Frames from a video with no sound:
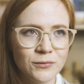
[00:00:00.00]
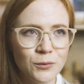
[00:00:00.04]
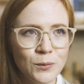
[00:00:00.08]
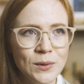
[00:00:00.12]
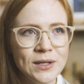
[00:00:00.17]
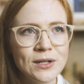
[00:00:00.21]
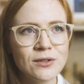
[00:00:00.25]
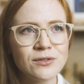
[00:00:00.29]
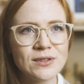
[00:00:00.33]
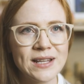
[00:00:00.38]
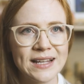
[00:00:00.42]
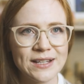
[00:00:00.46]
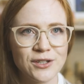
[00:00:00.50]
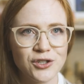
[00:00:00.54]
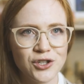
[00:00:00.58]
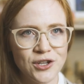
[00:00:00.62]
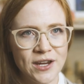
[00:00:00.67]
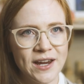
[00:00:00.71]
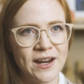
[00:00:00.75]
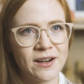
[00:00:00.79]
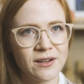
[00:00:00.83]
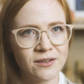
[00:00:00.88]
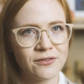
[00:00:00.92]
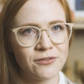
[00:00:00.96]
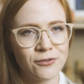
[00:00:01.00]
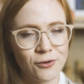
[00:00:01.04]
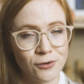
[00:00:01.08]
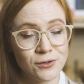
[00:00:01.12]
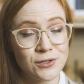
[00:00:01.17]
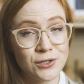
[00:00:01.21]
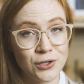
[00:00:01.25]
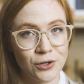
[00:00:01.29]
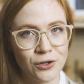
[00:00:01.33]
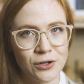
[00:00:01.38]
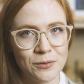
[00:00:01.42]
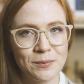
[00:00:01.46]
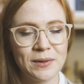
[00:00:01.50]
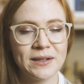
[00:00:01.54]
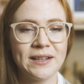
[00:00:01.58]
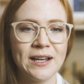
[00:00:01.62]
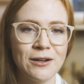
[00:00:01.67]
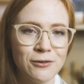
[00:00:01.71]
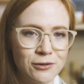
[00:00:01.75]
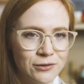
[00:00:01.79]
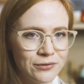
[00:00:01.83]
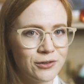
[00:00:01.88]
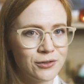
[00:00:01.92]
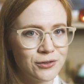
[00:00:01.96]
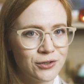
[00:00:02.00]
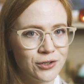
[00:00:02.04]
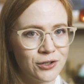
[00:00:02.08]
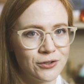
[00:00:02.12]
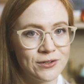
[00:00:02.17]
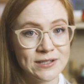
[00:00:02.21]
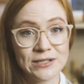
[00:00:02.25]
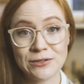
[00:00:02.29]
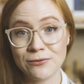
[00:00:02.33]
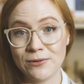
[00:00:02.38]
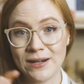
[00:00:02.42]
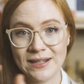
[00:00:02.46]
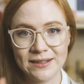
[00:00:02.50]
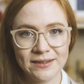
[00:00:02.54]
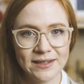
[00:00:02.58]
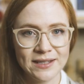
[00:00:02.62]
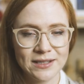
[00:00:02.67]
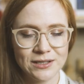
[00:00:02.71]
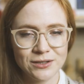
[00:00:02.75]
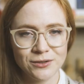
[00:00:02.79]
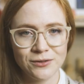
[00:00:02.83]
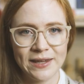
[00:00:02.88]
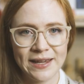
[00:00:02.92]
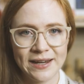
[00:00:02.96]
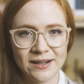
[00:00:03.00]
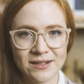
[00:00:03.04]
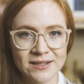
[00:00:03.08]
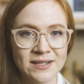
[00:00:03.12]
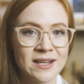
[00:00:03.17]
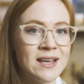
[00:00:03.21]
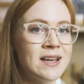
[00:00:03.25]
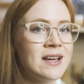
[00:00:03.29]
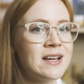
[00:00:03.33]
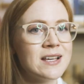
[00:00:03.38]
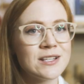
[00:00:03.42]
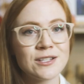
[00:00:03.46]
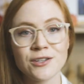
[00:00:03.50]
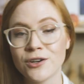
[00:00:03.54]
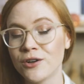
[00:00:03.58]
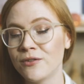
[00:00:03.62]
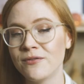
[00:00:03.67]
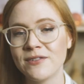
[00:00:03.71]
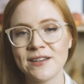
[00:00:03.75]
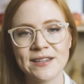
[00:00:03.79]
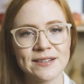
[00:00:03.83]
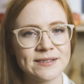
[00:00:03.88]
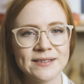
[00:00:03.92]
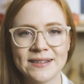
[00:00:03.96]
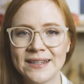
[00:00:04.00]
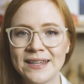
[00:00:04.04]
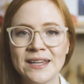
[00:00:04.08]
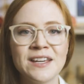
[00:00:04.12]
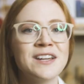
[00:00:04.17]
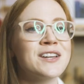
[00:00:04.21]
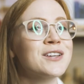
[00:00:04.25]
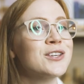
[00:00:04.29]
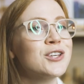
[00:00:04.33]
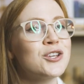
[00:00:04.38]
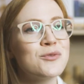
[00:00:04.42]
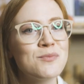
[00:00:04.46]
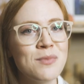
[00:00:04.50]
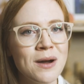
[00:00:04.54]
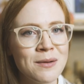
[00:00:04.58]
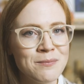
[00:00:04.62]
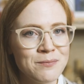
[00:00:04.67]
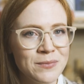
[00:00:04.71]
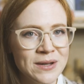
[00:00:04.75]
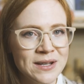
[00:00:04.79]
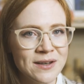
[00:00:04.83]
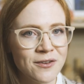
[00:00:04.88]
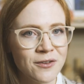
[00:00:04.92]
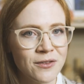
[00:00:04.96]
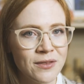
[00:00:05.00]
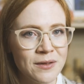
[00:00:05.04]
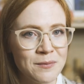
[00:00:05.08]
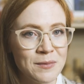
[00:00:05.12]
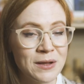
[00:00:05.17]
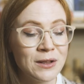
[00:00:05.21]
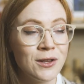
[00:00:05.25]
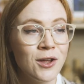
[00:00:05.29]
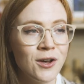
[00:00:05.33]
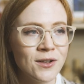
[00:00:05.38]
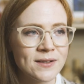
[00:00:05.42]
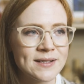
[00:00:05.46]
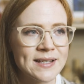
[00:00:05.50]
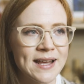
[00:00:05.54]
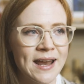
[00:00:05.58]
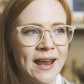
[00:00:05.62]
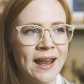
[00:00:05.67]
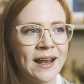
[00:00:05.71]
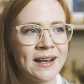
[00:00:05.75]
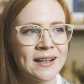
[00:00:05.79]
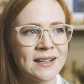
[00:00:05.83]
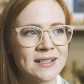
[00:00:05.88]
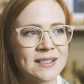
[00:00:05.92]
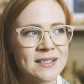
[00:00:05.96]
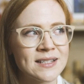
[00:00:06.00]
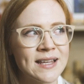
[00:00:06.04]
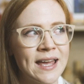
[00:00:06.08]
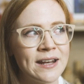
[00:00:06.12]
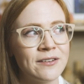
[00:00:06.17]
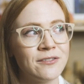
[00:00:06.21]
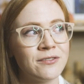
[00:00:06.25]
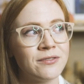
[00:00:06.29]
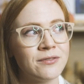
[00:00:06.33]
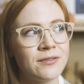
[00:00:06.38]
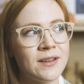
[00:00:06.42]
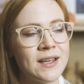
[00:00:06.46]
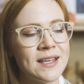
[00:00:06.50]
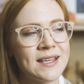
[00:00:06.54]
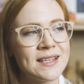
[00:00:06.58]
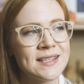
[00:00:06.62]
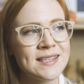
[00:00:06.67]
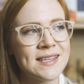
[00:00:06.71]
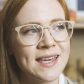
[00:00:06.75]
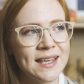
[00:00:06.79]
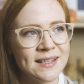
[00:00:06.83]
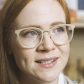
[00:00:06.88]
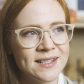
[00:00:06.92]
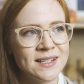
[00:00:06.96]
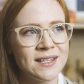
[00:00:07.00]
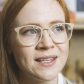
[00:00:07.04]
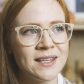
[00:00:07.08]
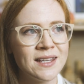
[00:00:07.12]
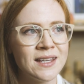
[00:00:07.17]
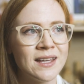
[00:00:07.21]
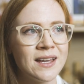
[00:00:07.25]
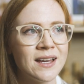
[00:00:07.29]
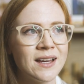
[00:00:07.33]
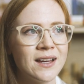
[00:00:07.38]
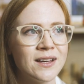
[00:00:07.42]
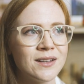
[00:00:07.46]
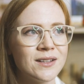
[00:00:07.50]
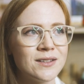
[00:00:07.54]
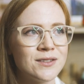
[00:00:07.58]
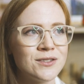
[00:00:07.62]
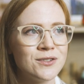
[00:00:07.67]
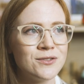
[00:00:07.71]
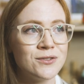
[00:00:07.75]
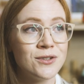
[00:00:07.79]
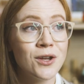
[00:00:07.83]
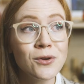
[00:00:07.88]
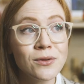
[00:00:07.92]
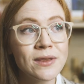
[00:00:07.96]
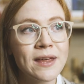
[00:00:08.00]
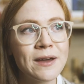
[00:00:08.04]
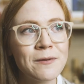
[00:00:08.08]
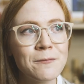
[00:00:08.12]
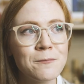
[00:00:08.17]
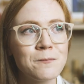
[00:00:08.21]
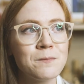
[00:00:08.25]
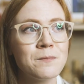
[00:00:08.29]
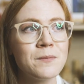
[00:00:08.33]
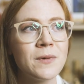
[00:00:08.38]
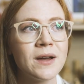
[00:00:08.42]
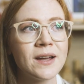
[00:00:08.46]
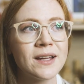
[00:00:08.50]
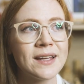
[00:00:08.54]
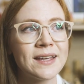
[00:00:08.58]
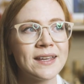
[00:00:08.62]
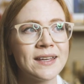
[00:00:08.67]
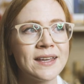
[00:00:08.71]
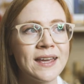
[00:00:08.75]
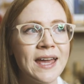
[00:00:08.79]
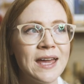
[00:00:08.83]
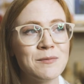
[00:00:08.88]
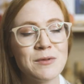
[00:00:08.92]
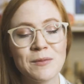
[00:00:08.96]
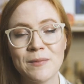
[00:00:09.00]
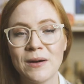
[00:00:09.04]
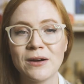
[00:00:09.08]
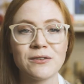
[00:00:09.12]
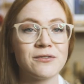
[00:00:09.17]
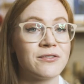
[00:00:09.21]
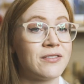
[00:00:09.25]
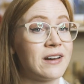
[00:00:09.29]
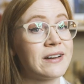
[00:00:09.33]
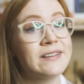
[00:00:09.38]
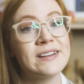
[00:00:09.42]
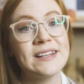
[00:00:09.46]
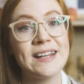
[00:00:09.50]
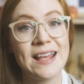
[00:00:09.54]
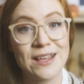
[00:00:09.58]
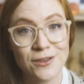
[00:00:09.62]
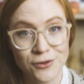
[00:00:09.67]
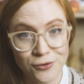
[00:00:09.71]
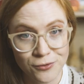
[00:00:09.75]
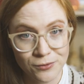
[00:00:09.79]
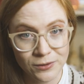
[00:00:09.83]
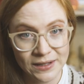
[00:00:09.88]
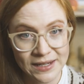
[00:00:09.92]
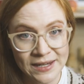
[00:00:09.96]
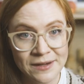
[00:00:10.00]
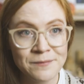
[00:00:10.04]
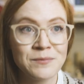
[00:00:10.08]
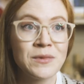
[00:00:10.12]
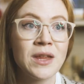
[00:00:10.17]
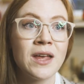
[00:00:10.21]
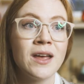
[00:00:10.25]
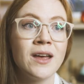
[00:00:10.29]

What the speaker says: we don't like share the front door, but our front door is right next to theirs. So obviously you bump into them a lot, and kind of getting to know them came about very naturally.